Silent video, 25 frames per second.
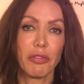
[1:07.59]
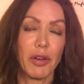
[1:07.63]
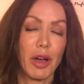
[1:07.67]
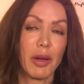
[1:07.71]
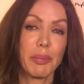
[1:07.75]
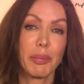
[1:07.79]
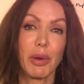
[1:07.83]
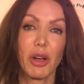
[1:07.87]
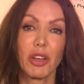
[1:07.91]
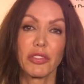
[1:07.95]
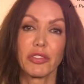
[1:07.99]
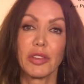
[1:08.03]
I
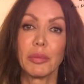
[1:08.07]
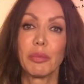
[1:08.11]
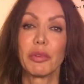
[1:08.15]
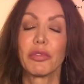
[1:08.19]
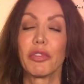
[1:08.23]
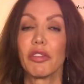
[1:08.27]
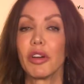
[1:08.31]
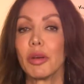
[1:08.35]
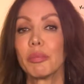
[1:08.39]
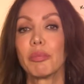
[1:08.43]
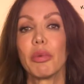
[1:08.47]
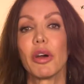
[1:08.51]
personally
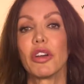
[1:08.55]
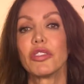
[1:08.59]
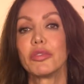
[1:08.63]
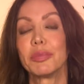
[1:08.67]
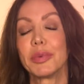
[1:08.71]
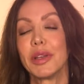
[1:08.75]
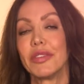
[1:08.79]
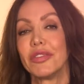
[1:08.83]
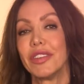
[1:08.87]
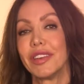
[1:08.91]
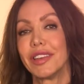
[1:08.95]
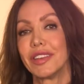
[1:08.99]
prefer a brush
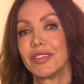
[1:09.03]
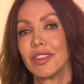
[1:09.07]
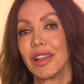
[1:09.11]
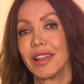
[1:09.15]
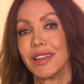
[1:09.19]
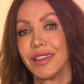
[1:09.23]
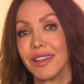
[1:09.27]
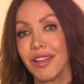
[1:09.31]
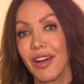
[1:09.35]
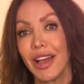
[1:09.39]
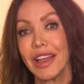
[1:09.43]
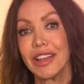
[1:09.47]
because it gives a
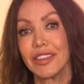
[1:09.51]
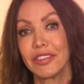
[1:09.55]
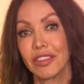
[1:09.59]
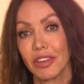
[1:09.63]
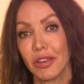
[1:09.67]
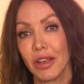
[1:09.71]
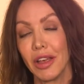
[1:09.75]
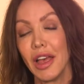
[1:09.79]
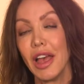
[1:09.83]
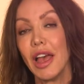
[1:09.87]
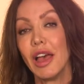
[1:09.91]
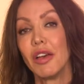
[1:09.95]

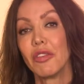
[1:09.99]
lighter